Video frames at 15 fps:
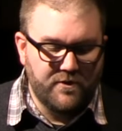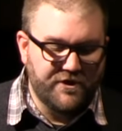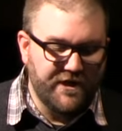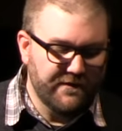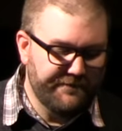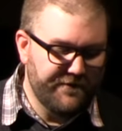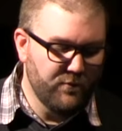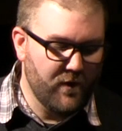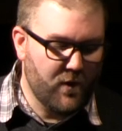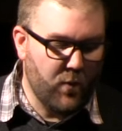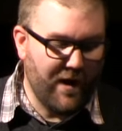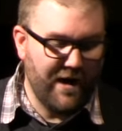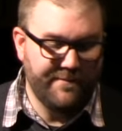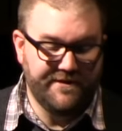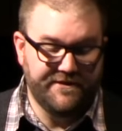She had a few
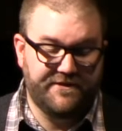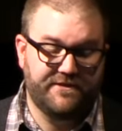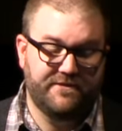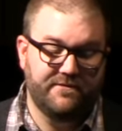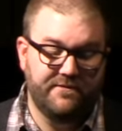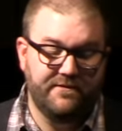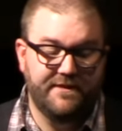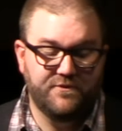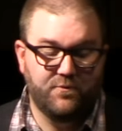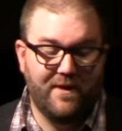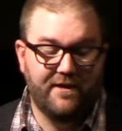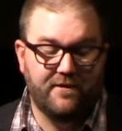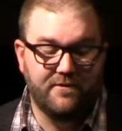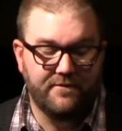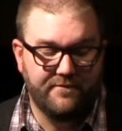requirements as
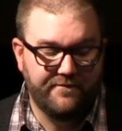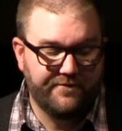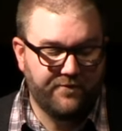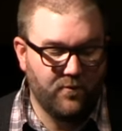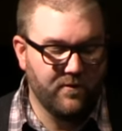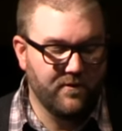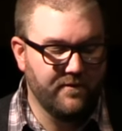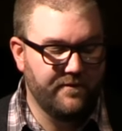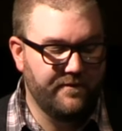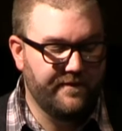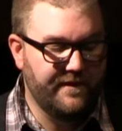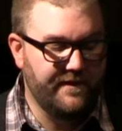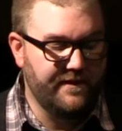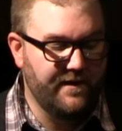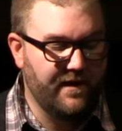well for
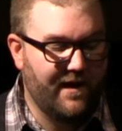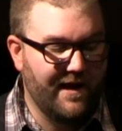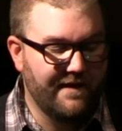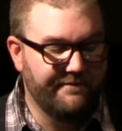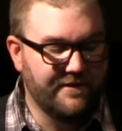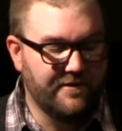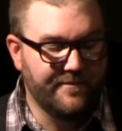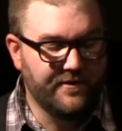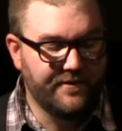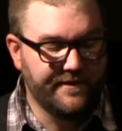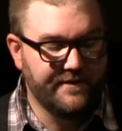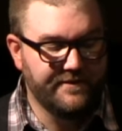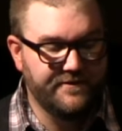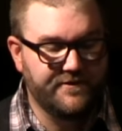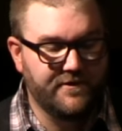the high
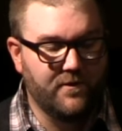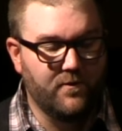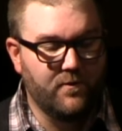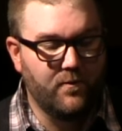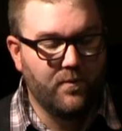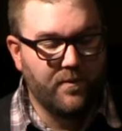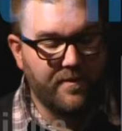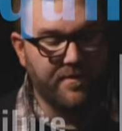availability. So